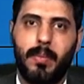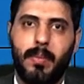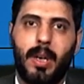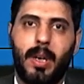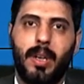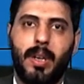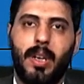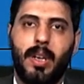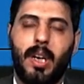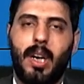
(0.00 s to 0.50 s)

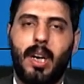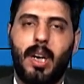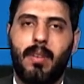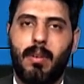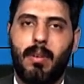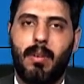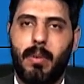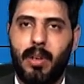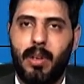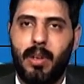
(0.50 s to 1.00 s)
and I have a
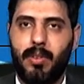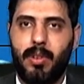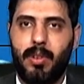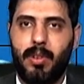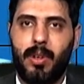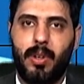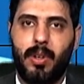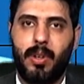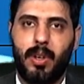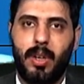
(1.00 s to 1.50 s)

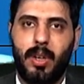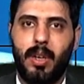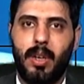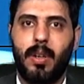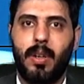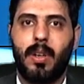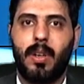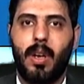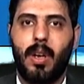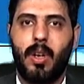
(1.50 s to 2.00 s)
master's degree in
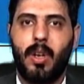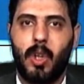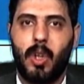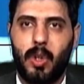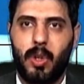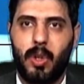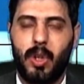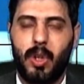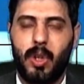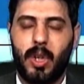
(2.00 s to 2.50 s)
English
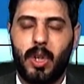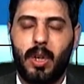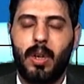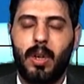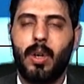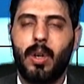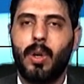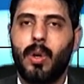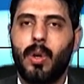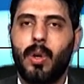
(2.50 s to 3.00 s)
literature.
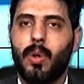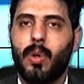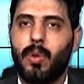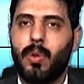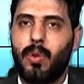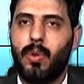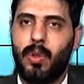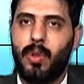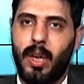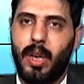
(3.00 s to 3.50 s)

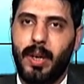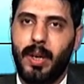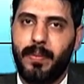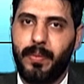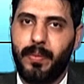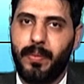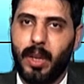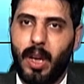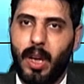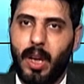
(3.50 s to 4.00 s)
Today
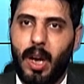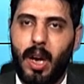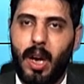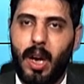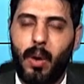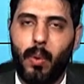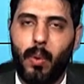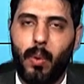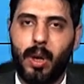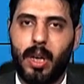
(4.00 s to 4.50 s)
I
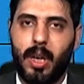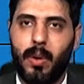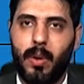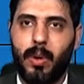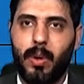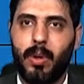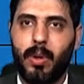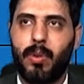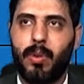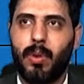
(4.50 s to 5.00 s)
will
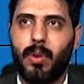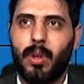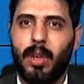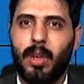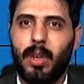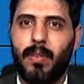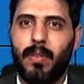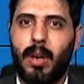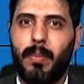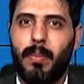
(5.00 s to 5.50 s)
going to
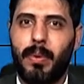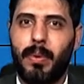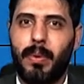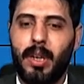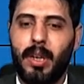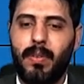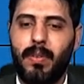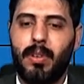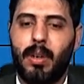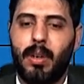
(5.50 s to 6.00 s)
give a
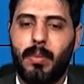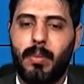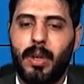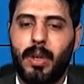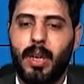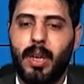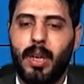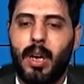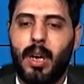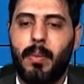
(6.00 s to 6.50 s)
brief
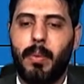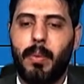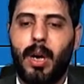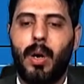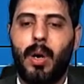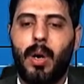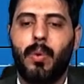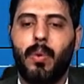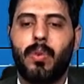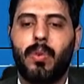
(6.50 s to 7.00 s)
summary
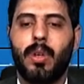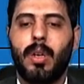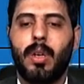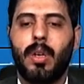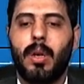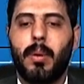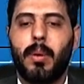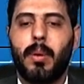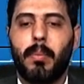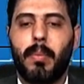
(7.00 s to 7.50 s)
about
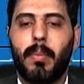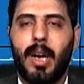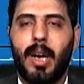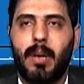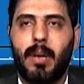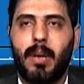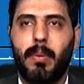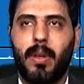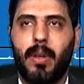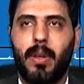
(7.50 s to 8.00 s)

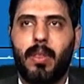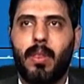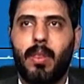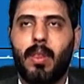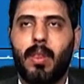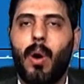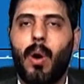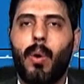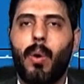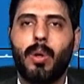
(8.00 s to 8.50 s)
Macbeth.
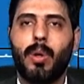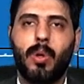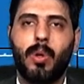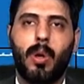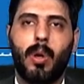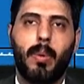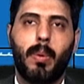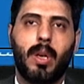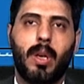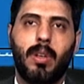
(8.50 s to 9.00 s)
Our
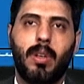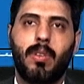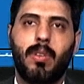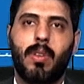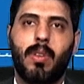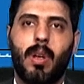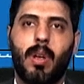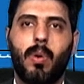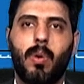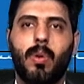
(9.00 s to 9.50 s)
topic is
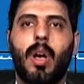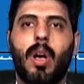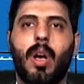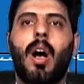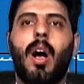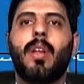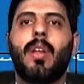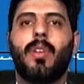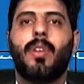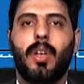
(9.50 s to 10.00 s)
the good
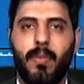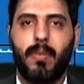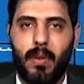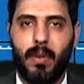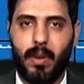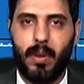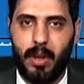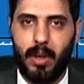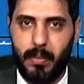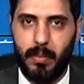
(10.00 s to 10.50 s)
and
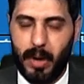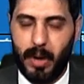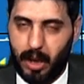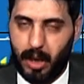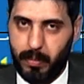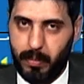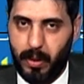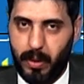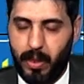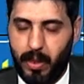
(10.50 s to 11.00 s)
evil in
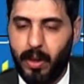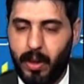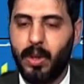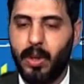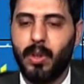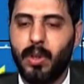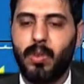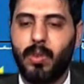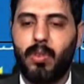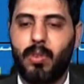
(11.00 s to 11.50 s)
Macbeth.
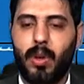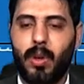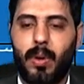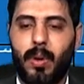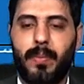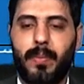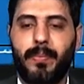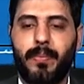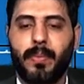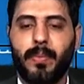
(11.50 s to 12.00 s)

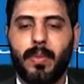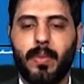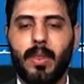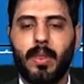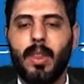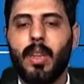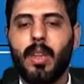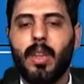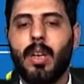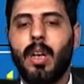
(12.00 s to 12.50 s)
So
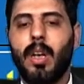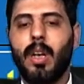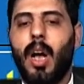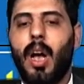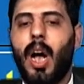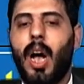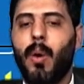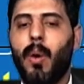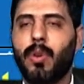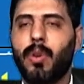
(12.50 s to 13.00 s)

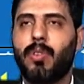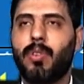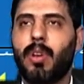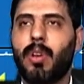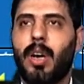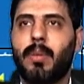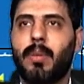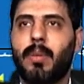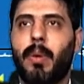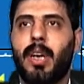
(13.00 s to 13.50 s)
I will
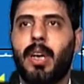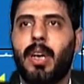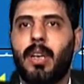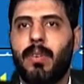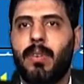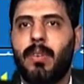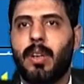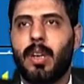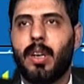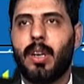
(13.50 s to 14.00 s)
start by
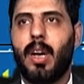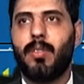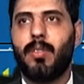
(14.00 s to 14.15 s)
giving a